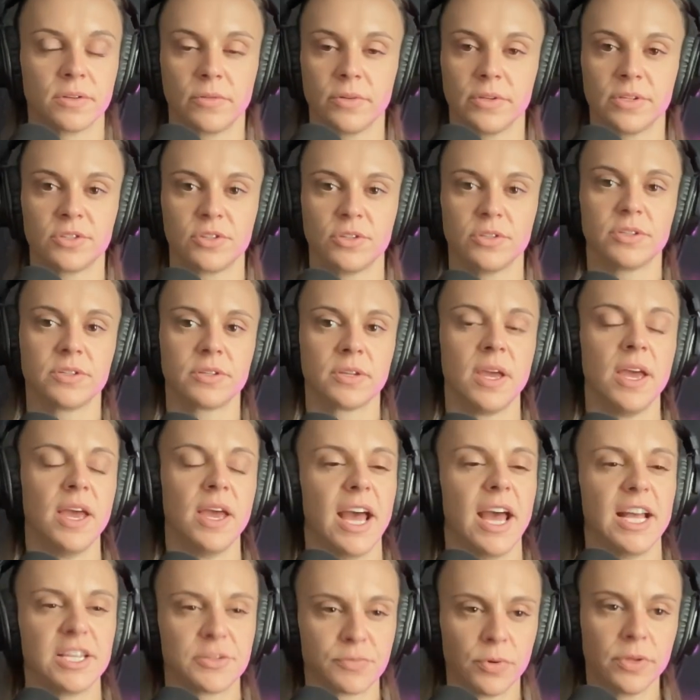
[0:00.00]
So it's
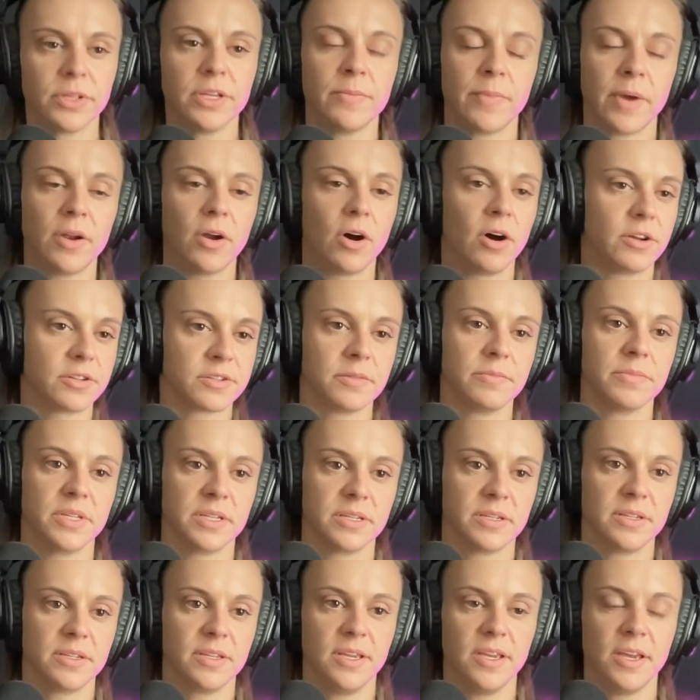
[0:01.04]
really been awesome
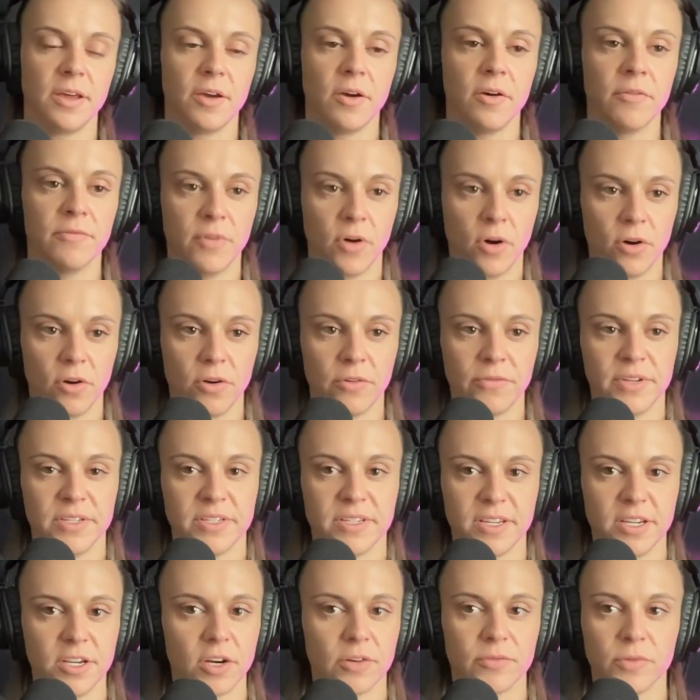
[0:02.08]
to see it evolve
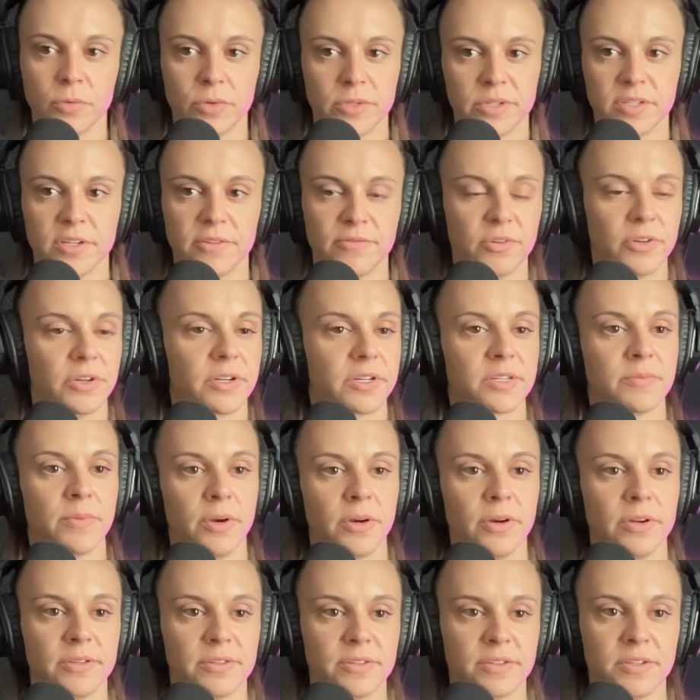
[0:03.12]
and to hear everyone's different
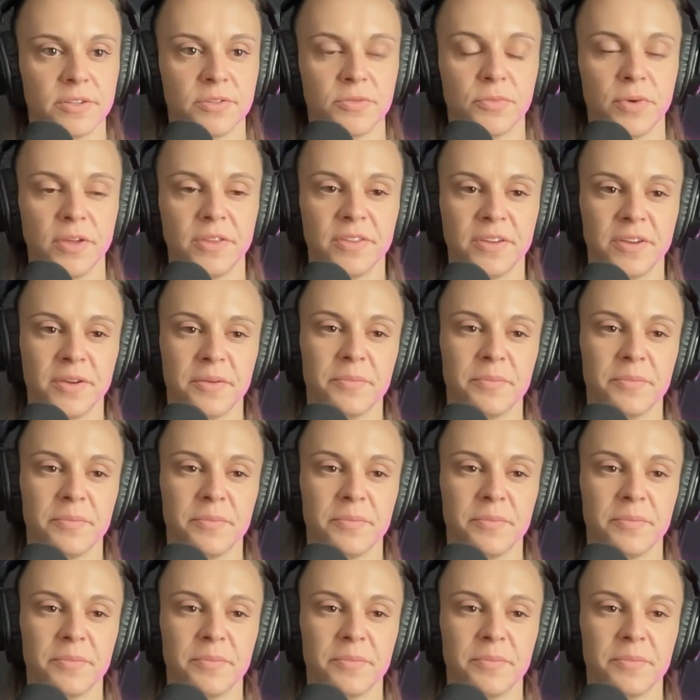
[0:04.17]
experiences with it.